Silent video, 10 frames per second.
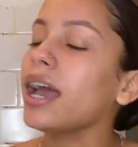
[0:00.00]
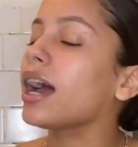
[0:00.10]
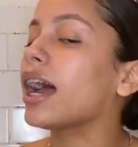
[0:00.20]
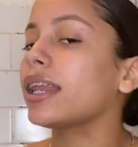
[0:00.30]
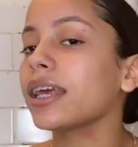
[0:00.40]

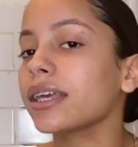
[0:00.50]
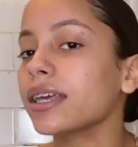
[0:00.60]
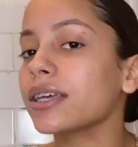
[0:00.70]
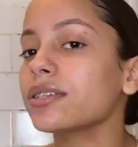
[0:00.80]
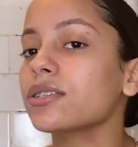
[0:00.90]
I like
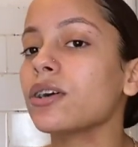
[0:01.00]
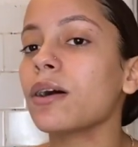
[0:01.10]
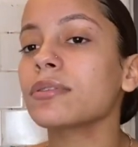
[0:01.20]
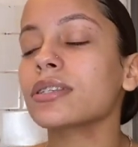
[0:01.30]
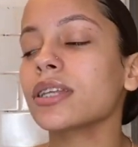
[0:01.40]
it. So I
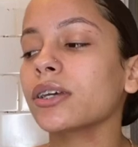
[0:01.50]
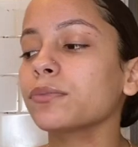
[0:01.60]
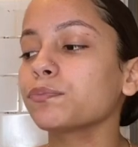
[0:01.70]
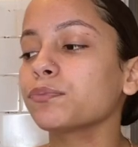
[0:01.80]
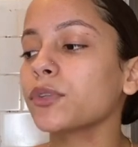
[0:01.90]
was just like,
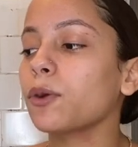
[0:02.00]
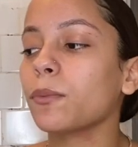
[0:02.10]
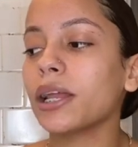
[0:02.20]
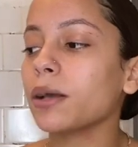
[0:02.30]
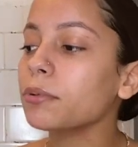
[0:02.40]

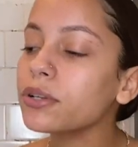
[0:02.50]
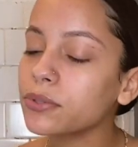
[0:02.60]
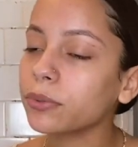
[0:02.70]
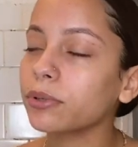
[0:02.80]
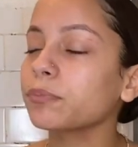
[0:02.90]
why not post one?